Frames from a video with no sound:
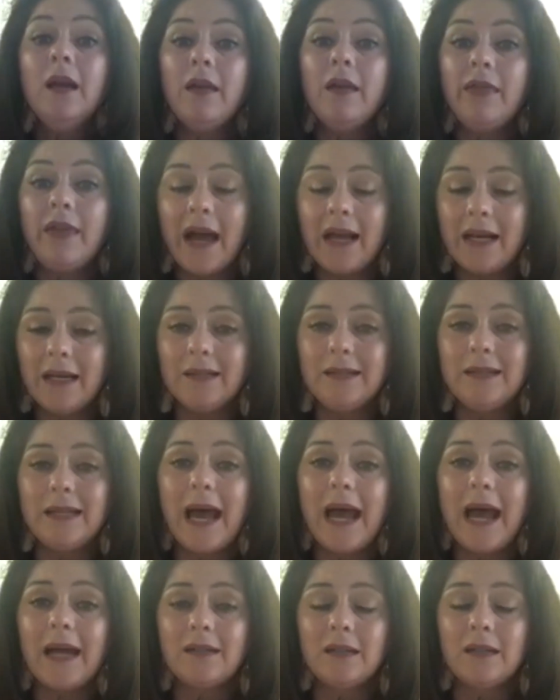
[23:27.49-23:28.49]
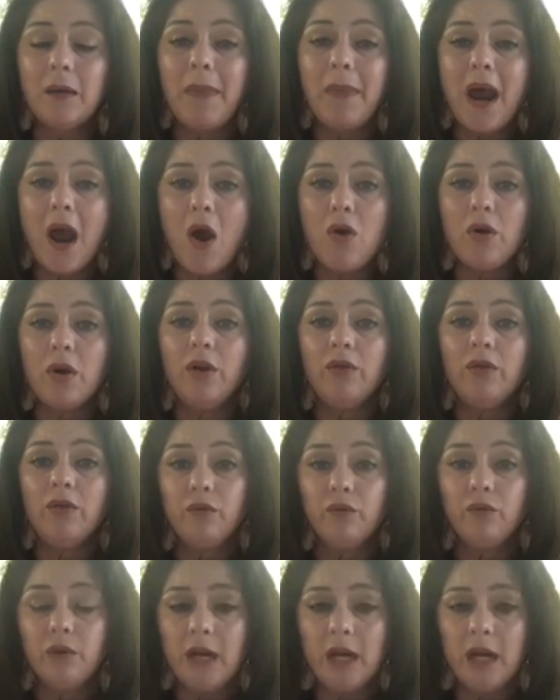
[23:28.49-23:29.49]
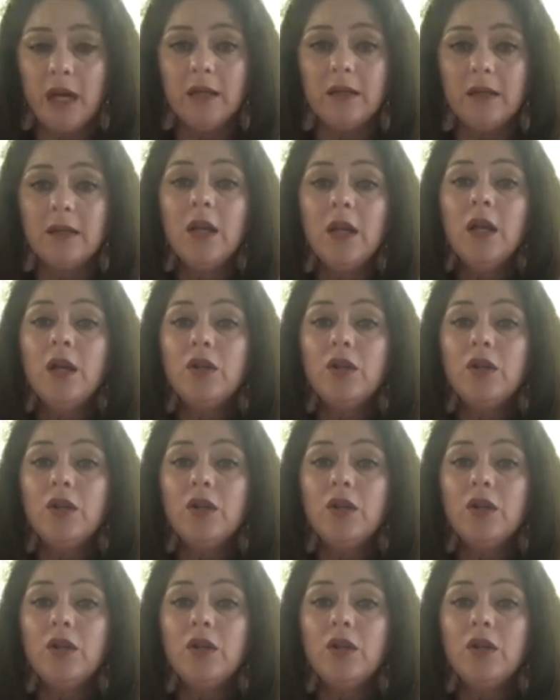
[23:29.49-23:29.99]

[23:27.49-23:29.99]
that exact amount of rent